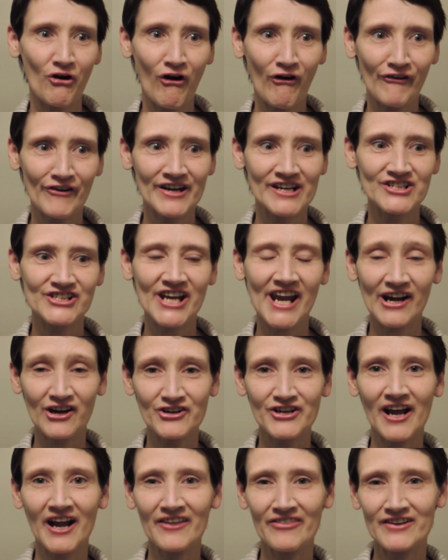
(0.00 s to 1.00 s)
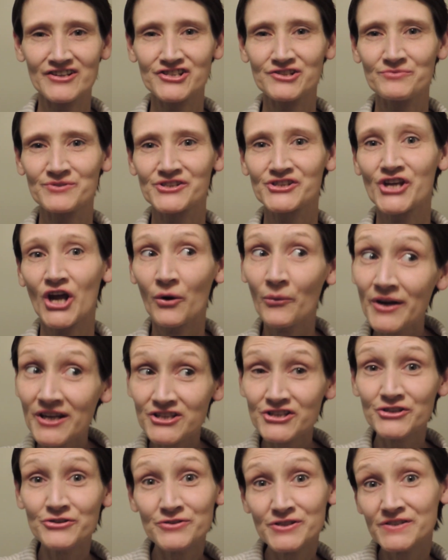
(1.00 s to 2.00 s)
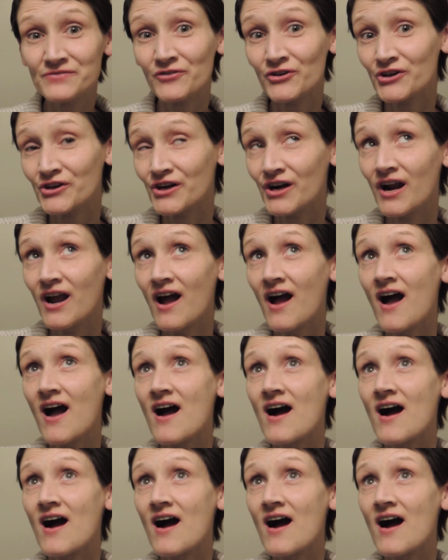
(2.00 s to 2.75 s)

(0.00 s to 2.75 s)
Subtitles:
orange hair dye that she was going to use for